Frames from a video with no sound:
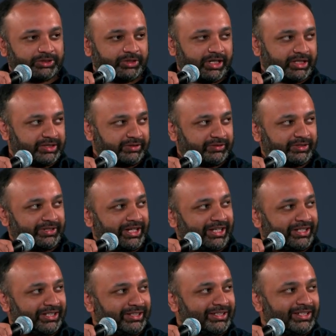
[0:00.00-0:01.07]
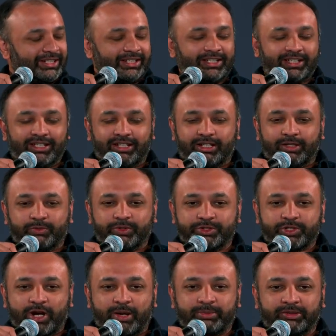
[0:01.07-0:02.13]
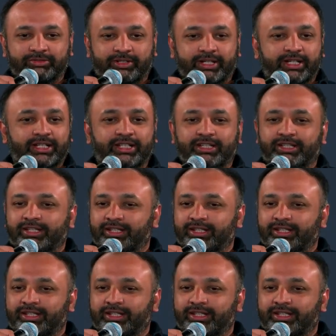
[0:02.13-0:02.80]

you guys have created with Shopify,